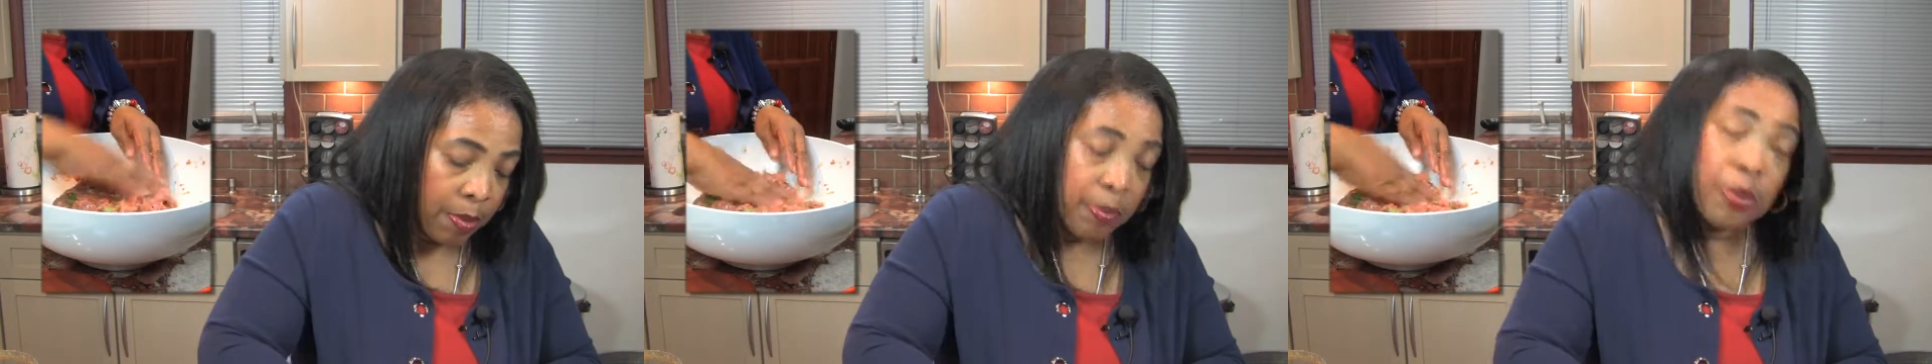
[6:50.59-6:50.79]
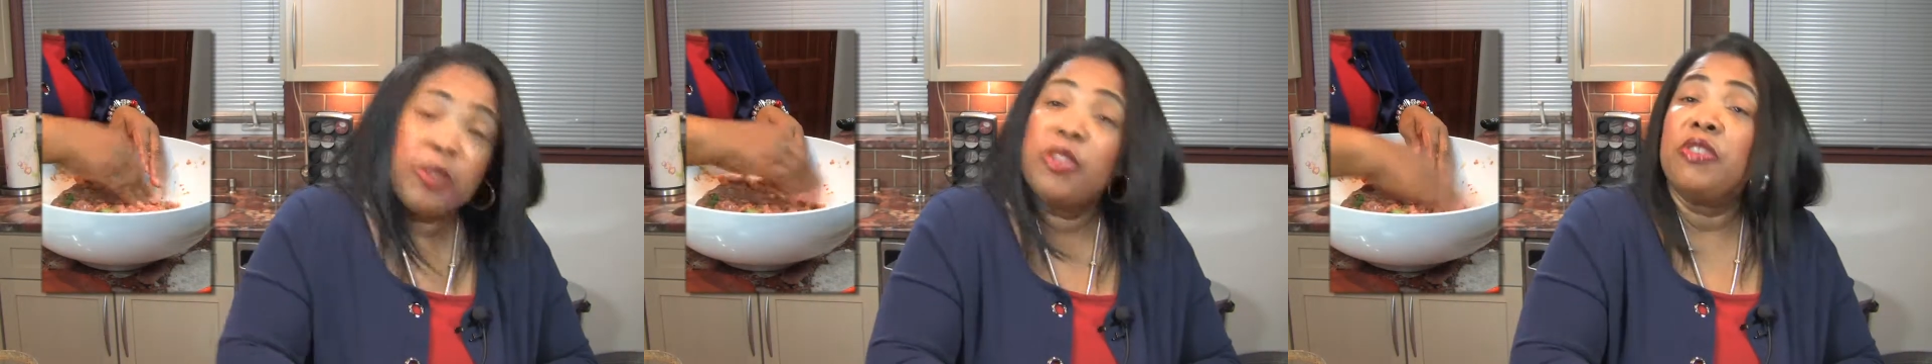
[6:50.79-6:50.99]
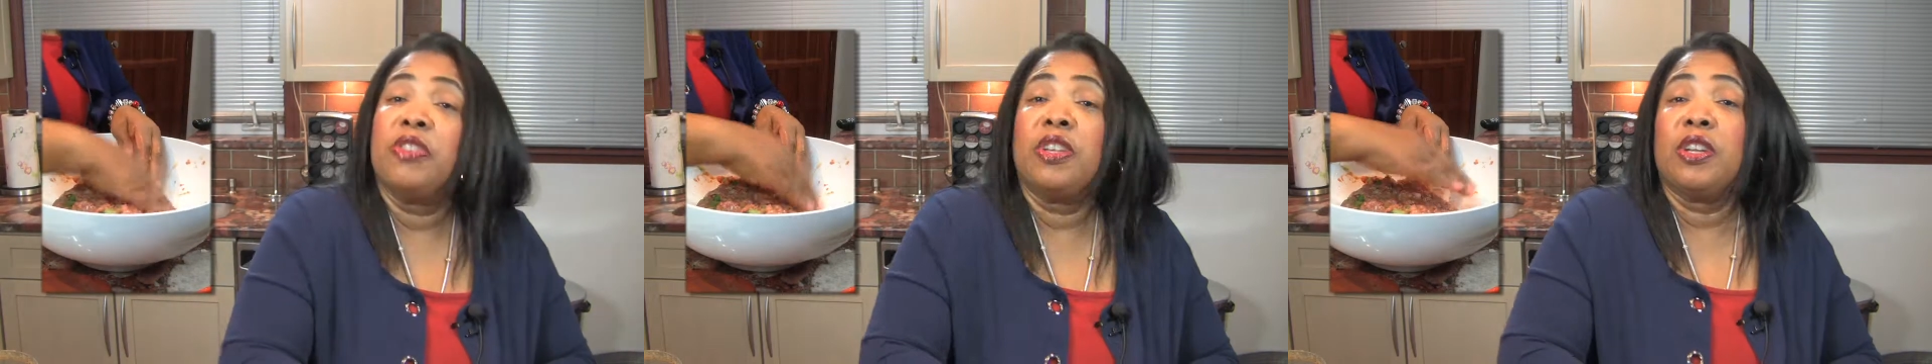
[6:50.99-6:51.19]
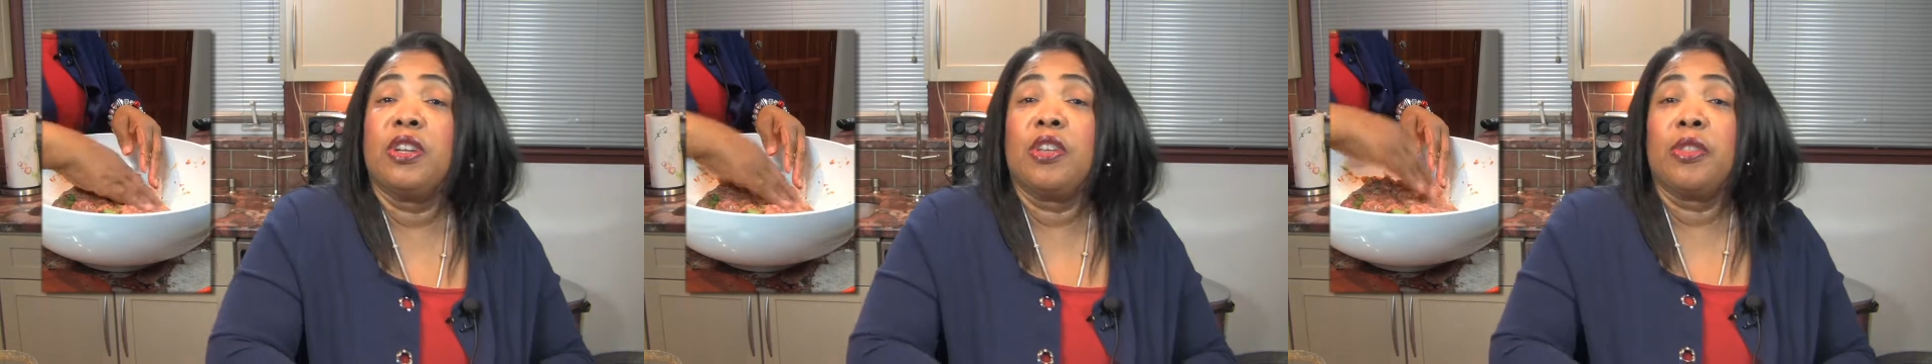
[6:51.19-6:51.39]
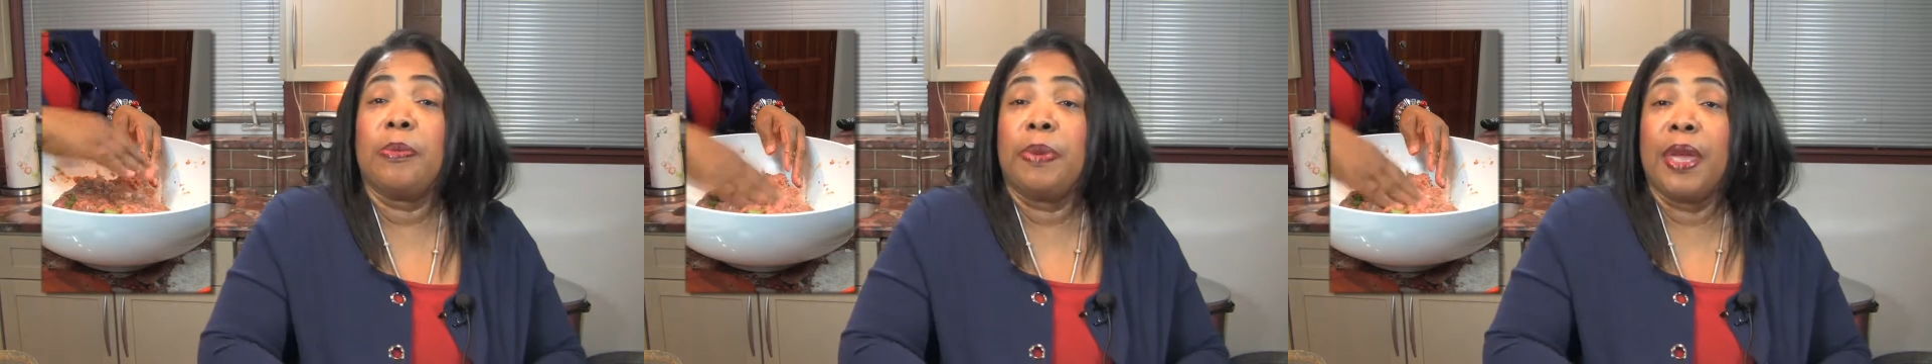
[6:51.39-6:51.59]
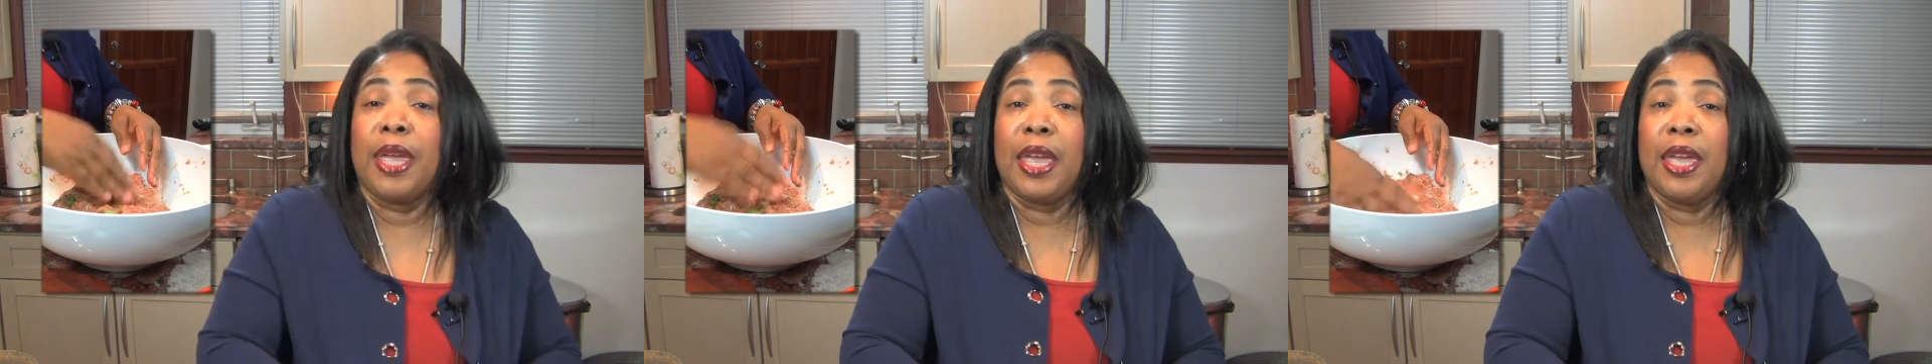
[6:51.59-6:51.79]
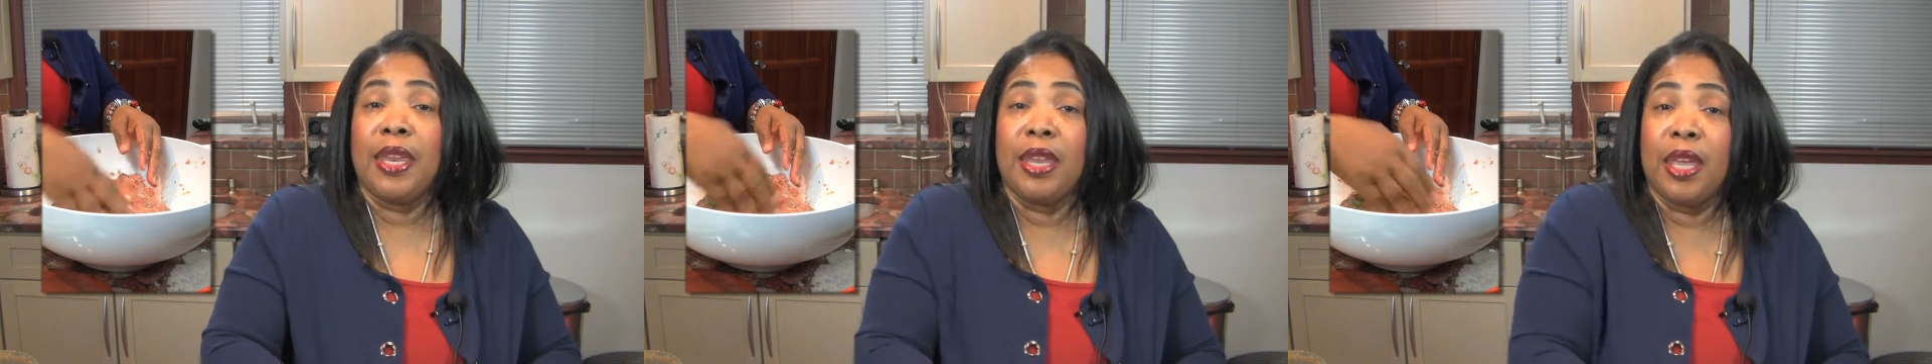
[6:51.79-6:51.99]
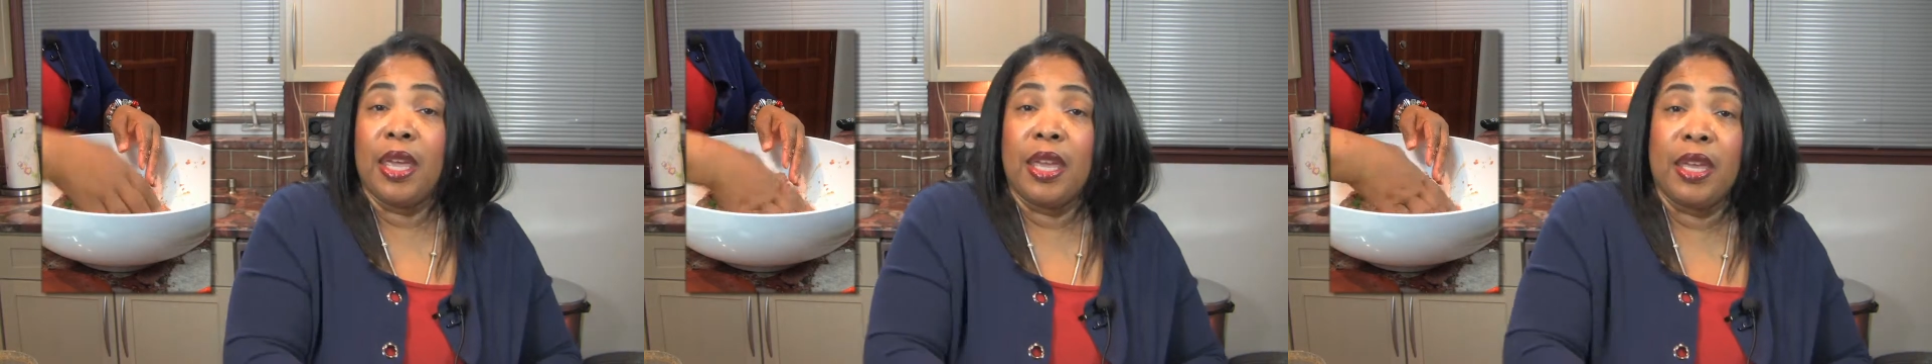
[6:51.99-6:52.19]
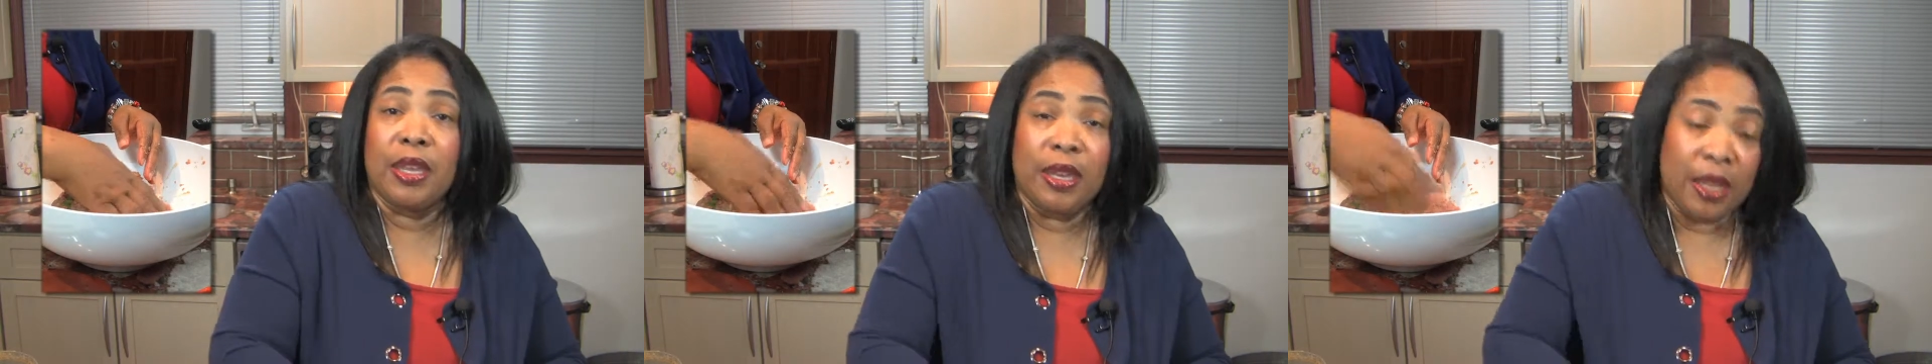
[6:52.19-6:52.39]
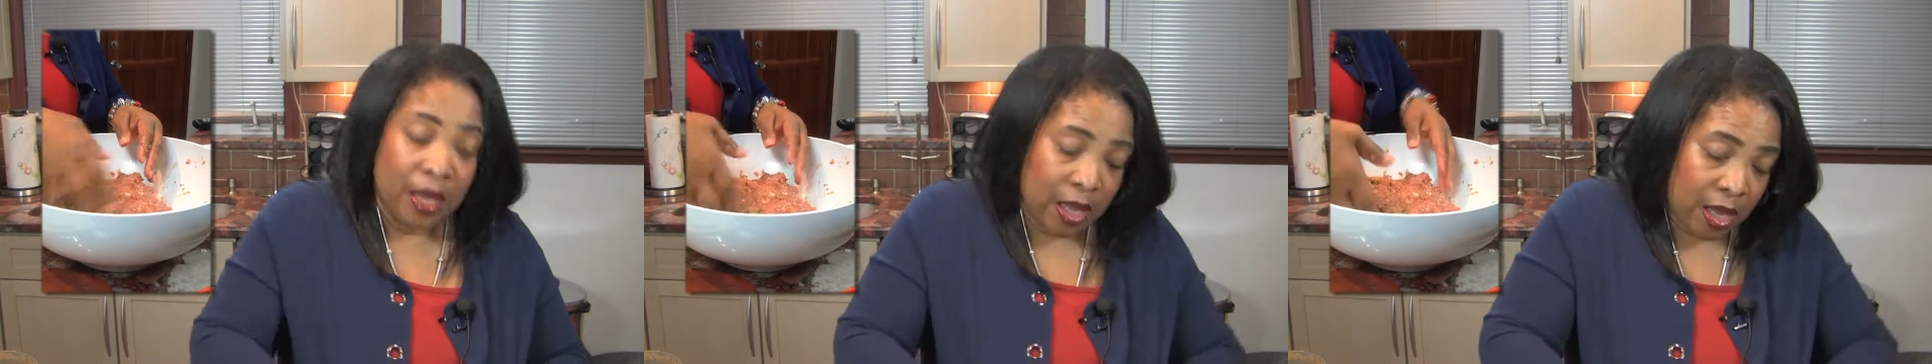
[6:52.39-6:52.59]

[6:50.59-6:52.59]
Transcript: put this in another pan, and